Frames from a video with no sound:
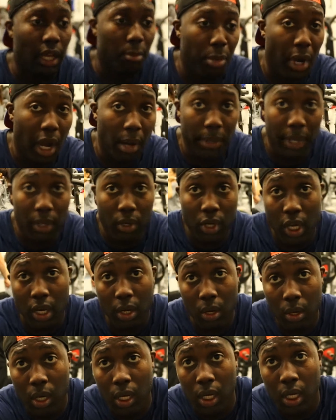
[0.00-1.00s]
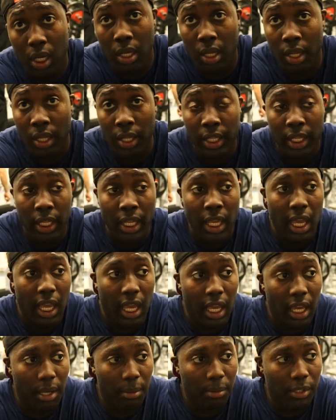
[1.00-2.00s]
barbell curl.
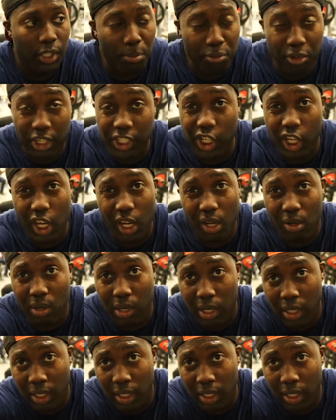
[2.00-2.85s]
So creature curl,